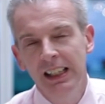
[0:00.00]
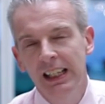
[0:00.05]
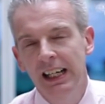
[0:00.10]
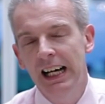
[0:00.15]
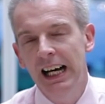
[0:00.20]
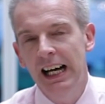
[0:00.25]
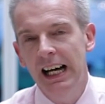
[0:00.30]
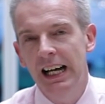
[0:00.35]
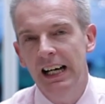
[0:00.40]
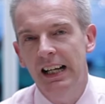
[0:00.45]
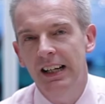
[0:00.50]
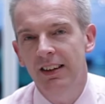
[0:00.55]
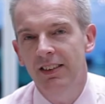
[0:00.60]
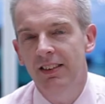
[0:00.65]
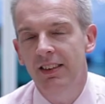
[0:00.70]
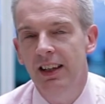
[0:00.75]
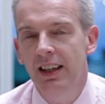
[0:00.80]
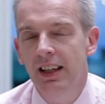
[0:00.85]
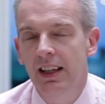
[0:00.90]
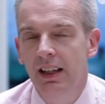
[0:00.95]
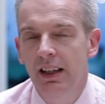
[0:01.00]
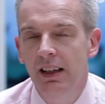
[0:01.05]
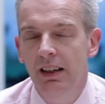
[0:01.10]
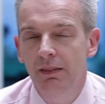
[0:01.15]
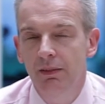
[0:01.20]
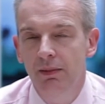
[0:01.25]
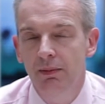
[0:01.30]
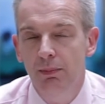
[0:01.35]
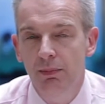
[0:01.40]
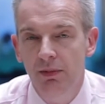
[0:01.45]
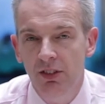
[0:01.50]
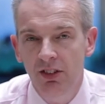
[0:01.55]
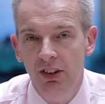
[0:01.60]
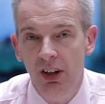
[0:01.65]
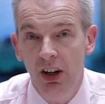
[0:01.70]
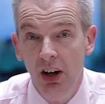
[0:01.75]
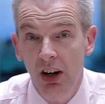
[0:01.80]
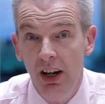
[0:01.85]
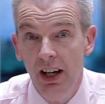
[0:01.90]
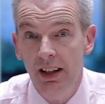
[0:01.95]
and the
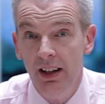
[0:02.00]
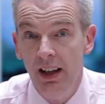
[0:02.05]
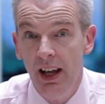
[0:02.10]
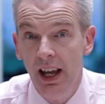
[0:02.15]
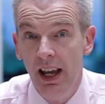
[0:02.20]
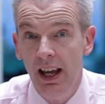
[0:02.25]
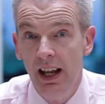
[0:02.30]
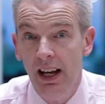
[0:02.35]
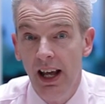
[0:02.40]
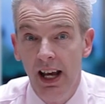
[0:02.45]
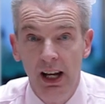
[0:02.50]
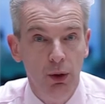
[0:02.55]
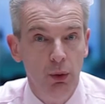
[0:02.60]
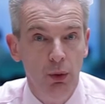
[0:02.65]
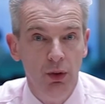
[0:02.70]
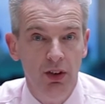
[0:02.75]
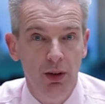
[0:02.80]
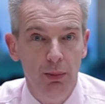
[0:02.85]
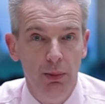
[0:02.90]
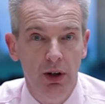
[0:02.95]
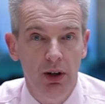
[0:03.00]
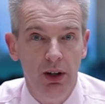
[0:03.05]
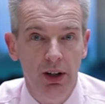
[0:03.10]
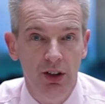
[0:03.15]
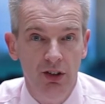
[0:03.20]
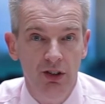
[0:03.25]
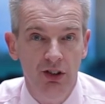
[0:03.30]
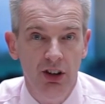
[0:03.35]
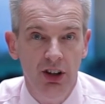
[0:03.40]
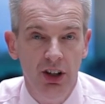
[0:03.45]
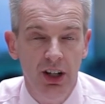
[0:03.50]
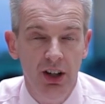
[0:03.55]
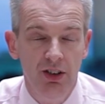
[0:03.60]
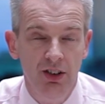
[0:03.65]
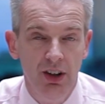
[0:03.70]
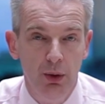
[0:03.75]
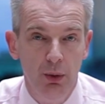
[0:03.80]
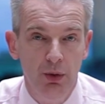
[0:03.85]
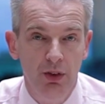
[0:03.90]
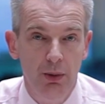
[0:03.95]
slide in equity markets, Chinese
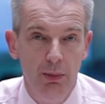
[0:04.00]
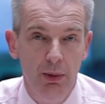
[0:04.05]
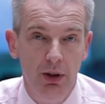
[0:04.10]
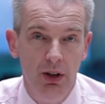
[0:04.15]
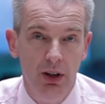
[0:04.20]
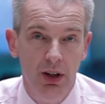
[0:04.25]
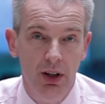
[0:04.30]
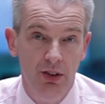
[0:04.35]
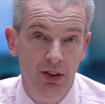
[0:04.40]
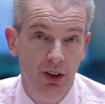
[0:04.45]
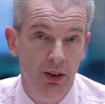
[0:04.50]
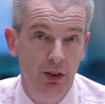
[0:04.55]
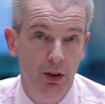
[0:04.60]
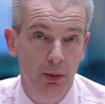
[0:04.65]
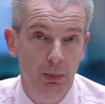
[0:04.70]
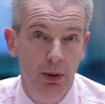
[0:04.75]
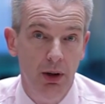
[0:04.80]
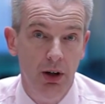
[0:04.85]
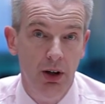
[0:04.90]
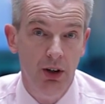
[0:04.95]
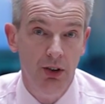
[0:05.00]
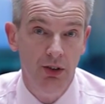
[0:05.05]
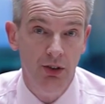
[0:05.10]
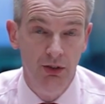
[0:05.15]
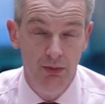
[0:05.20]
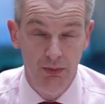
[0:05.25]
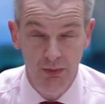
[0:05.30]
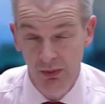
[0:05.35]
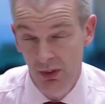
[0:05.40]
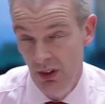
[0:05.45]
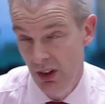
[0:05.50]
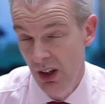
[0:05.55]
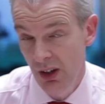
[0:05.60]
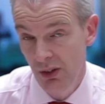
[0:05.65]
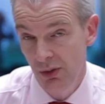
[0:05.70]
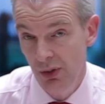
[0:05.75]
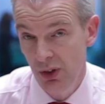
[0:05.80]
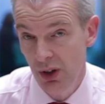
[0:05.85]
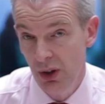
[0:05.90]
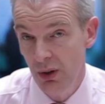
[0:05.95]
equity markets over the past
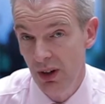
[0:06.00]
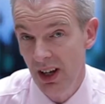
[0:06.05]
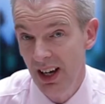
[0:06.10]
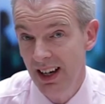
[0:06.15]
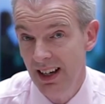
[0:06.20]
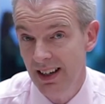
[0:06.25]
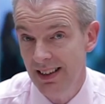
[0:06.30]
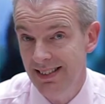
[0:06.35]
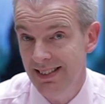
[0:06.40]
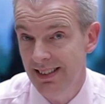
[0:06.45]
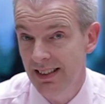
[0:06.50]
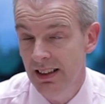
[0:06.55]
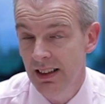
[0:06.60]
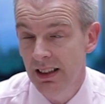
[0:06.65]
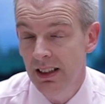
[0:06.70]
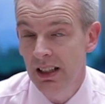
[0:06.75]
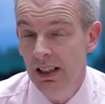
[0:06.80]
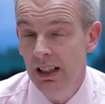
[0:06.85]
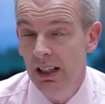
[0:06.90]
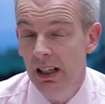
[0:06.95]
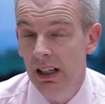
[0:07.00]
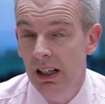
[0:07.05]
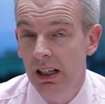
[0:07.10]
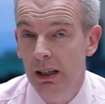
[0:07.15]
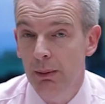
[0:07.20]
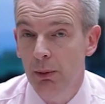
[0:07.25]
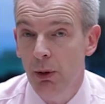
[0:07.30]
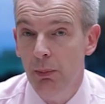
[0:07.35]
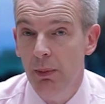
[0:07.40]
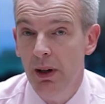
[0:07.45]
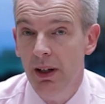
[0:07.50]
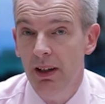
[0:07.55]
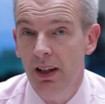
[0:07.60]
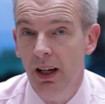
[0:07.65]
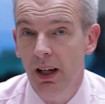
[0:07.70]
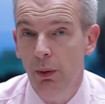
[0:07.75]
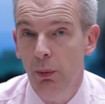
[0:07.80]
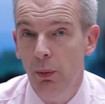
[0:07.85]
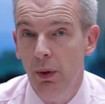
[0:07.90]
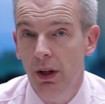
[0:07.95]
few days. Um, on
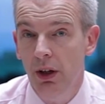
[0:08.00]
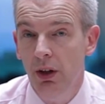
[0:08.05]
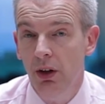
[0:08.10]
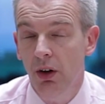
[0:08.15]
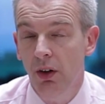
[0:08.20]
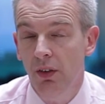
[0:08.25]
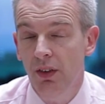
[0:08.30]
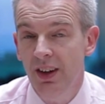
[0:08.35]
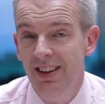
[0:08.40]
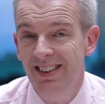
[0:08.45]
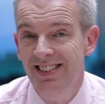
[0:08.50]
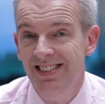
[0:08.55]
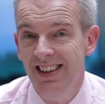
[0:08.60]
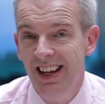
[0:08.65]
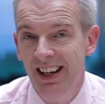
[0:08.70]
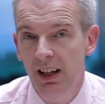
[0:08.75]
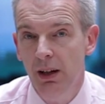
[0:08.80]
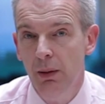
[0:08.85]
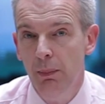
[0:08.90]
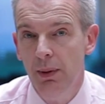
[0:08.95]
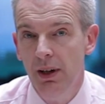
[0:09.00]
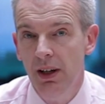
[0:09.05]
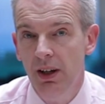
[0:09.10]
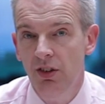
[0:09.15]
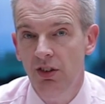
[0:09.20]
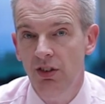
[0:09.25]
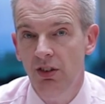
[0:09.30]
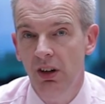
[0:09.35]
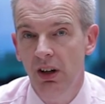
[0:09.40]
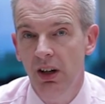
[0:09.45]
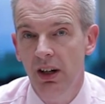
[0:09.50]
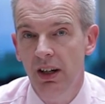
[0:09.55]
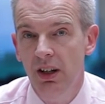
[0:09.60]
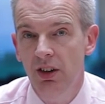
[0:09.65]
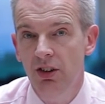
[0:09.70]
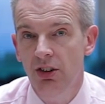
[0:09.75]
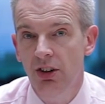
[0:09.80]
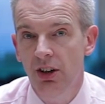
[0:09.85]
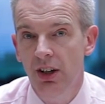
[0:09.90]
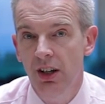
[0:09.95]
Monday, we got the second biggest slide in
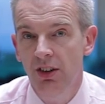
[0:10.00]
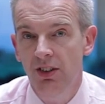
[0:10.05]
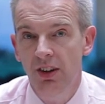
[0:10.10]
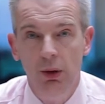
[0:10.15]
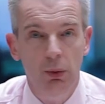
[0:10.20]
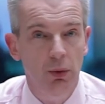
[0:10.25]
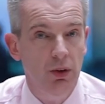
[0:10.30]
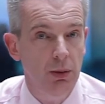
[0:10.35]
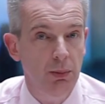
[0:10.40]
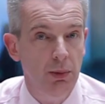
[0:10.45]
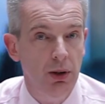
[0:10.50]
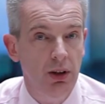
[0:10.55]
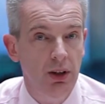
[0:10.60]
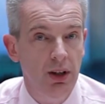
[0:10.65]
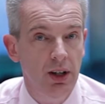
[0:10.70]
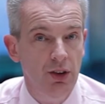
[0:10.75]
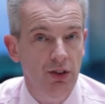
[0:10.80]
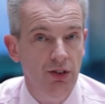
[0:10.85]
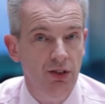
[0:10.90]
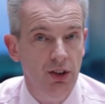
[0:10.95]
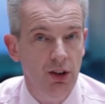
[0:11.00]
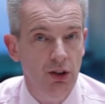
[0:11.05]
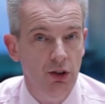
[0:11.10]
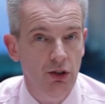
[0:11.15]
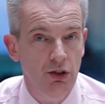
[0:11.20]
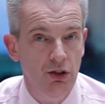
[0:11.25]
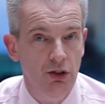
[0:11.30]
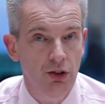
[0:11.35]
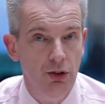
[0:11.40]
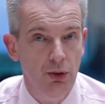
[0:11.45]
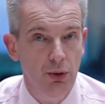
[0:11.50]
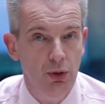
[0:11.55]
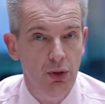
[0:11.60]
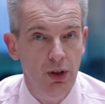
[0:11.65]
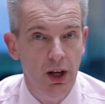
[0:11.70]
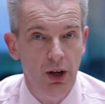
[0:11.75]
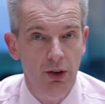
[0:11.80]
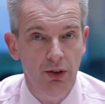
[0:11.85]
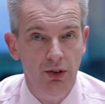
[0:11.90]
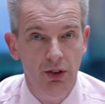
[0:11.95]
Chinese equity markets since
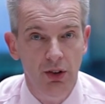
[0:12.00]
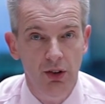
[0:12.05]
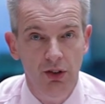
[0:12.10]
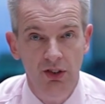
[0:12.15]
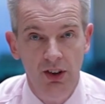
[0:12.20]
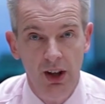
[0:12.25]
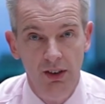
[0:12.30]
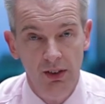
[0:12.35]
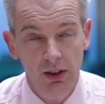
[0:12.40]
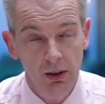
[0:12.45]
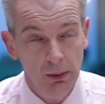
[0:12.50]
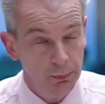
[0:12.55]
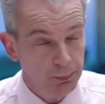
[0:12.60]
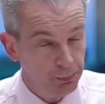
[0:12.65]
2007.